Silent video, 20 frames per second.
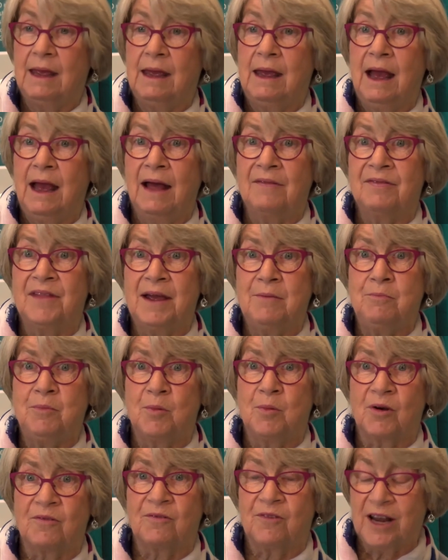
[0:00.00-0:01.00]
And then we
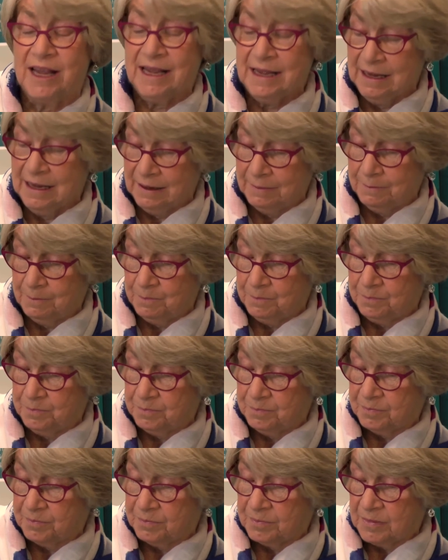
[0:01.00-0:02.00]
were free.
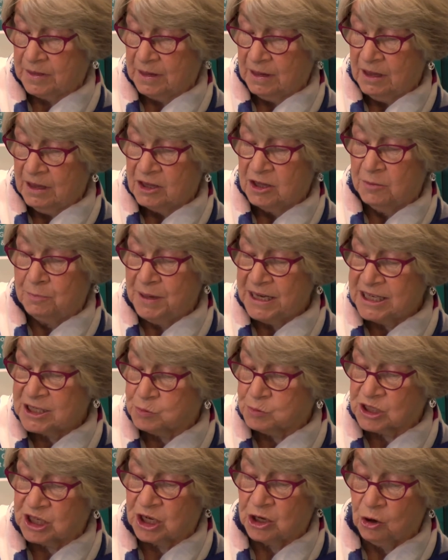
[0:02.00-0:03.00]
The beach
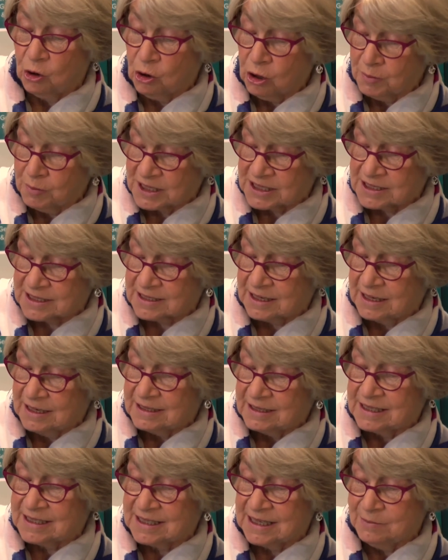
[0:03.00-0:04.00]
was enormous,
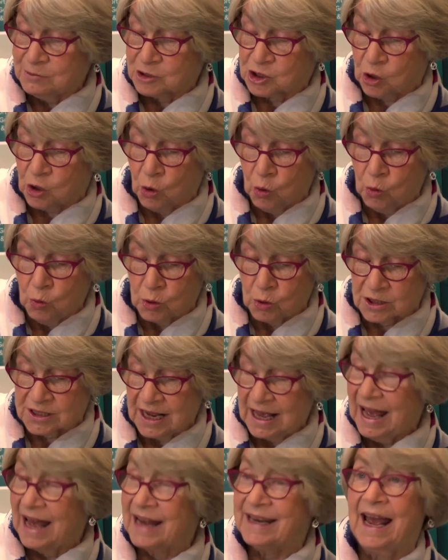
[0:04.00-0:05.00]
the sea was cold,
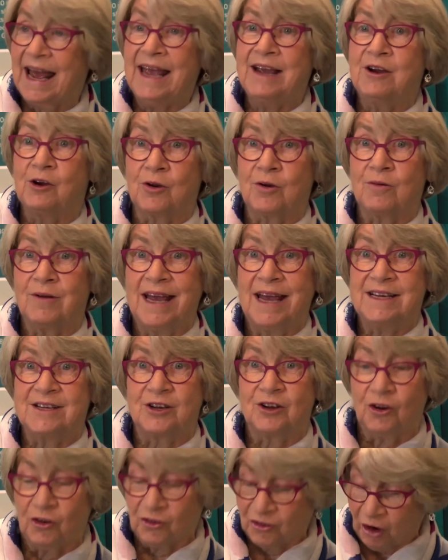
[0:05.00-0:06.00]
and I got a ride
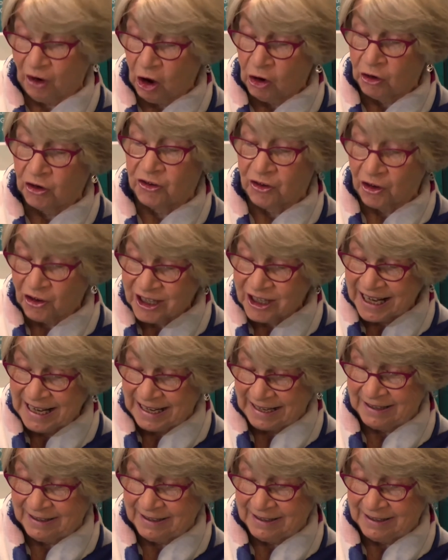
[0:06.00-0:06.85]
on a donkey.